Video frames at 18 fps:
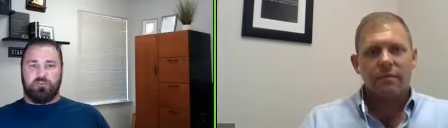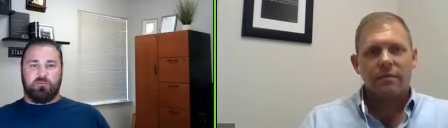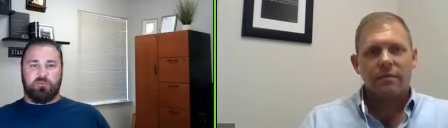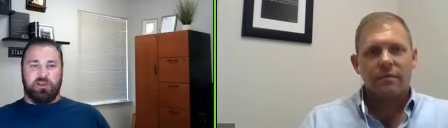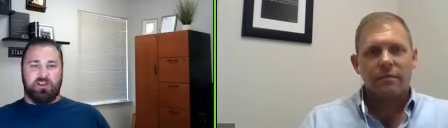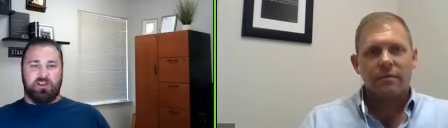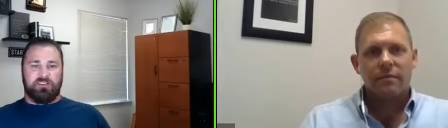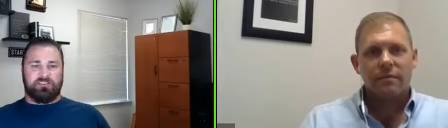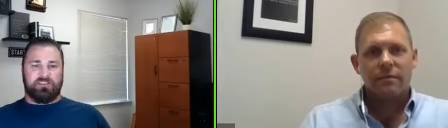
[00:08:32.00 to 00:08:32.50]

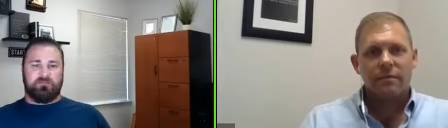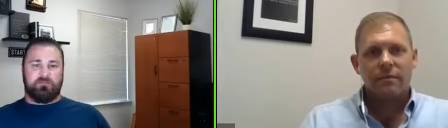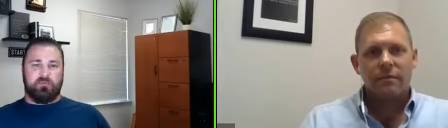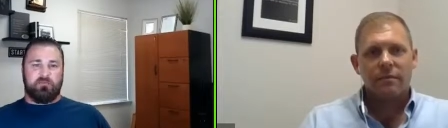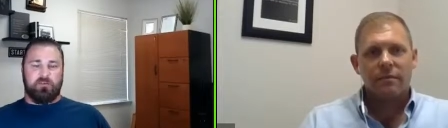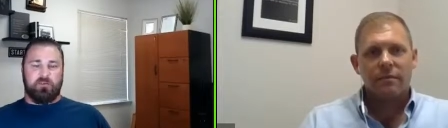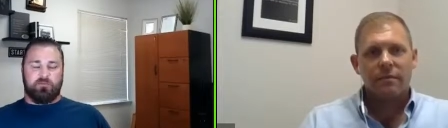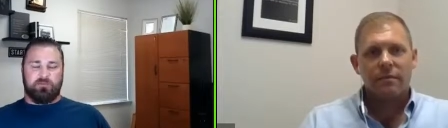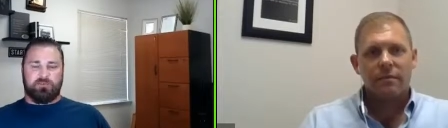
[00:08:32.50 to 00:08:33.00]
Speaker 1: boss. I mean, what
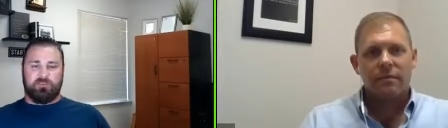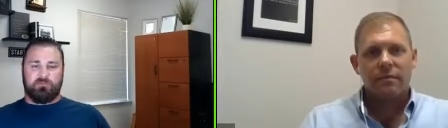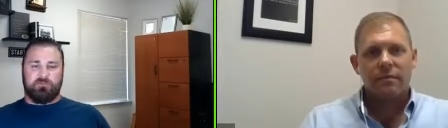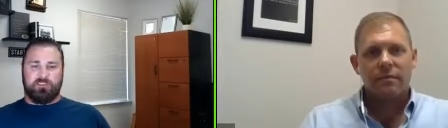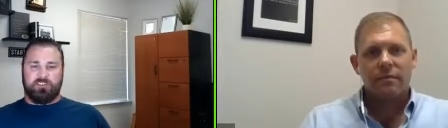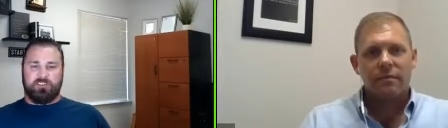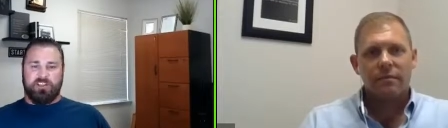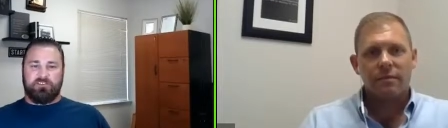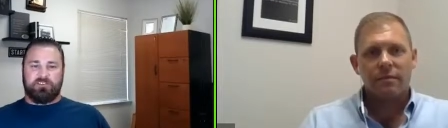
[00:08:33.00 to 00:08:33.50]
were some of the
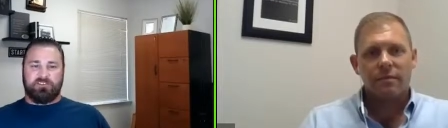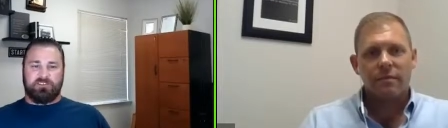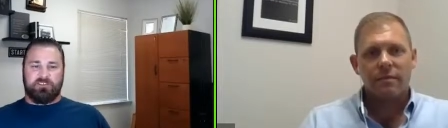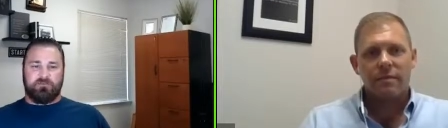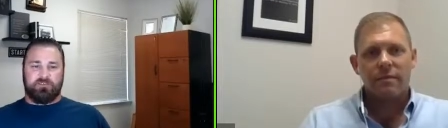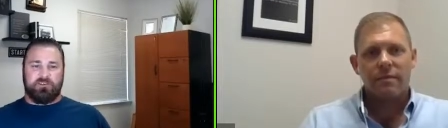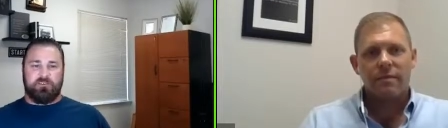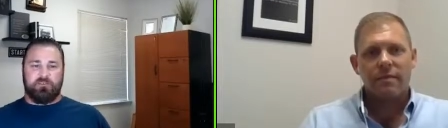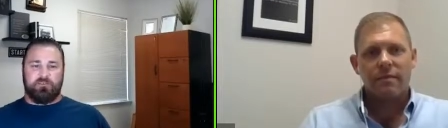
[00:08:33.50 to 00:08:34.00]
challenges you were
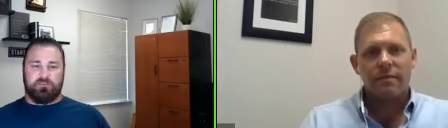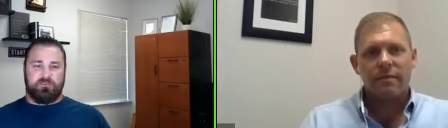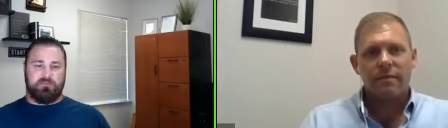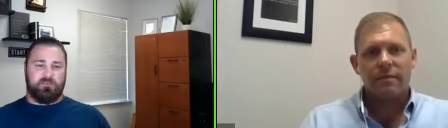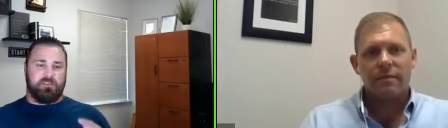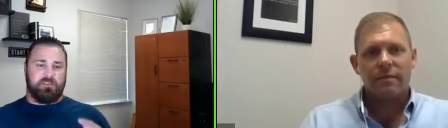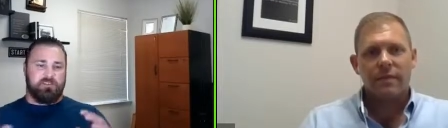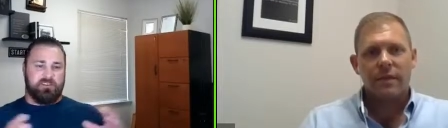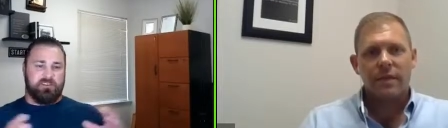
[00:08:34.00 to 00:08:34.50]
going through
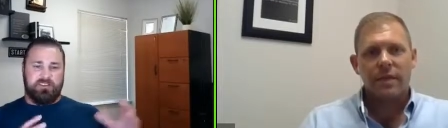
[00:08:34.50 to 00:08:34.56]
with,